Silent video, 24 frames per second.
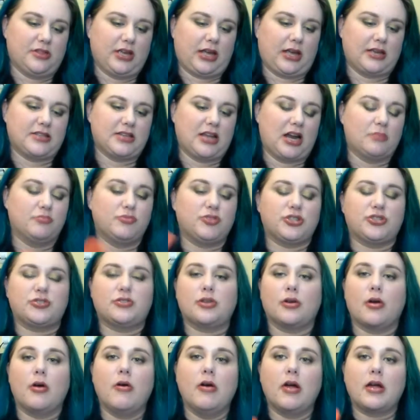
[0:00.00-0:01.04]
Like I said, I'm just
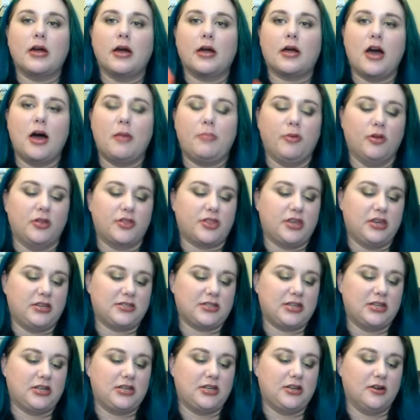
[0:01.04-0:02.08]
throwing a couple of
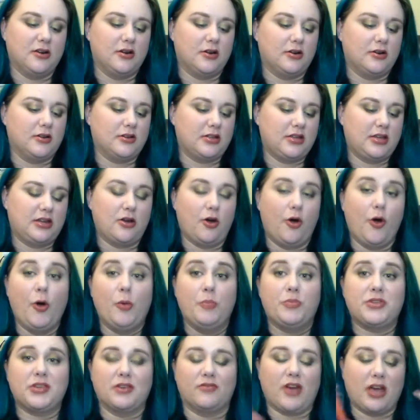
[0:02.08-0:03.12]
things in here in
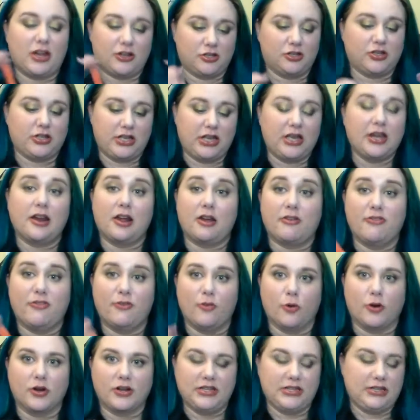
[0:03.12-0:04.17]
hopes of actually hitting
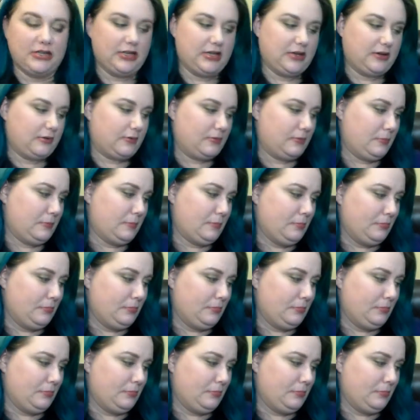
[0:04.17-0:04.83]
fourteen.